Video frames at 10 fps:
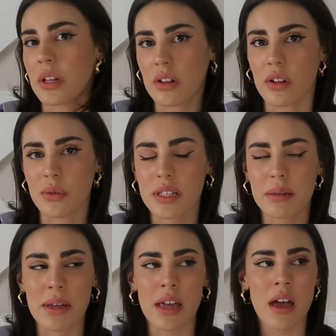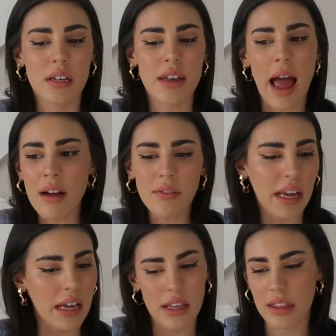close to me.
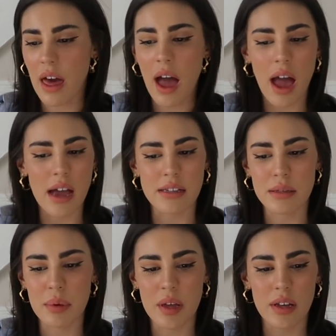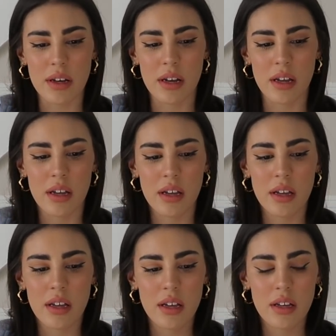Navigating that has been
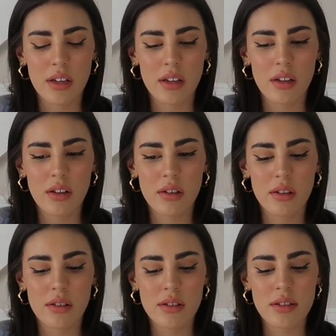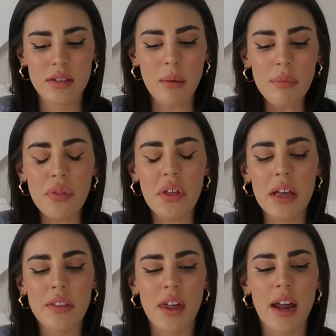
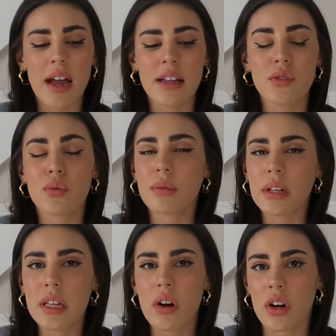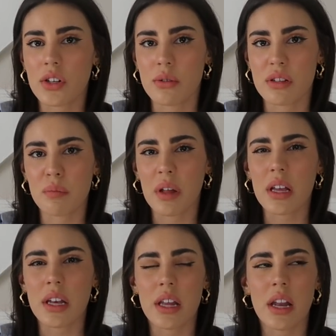something that it's really hard to
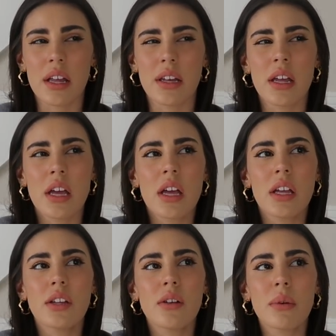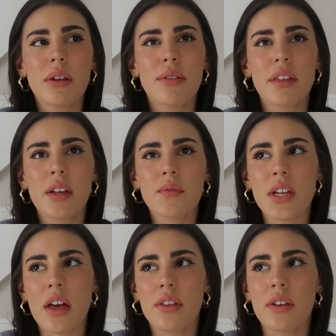explain. And you know, when you think of
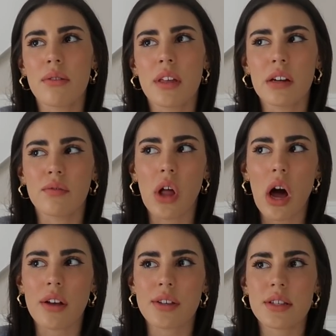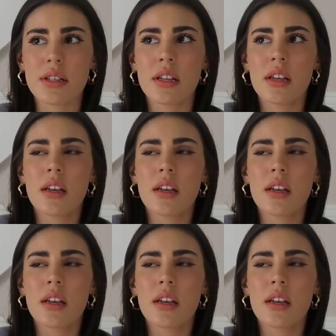death and you think of loss,